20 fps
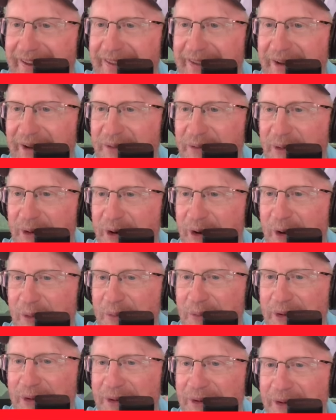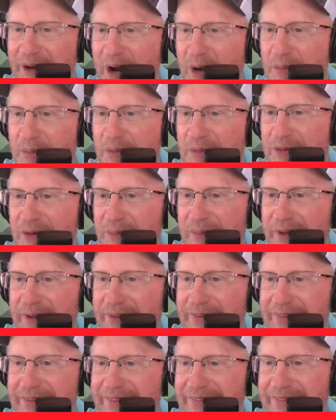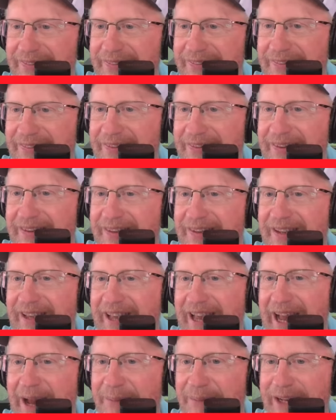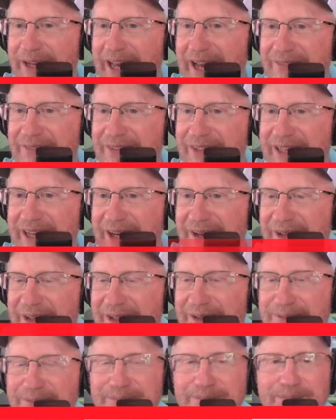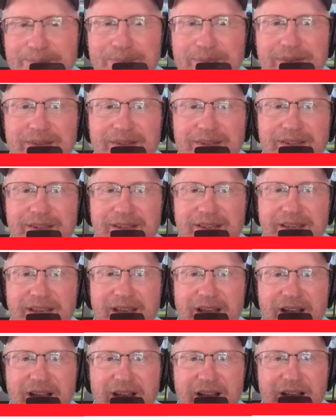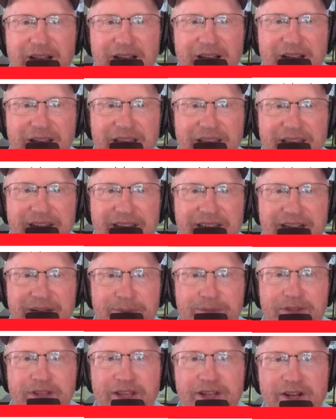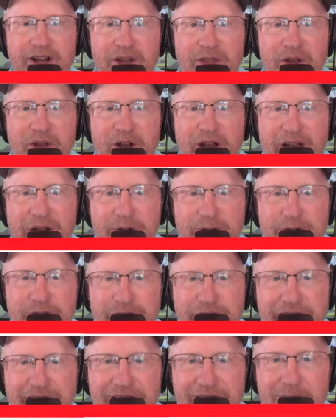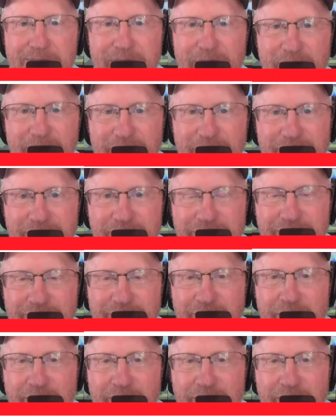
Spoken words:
We're open. Open for business. Happy to have you down here. Any update on the house sale purchase?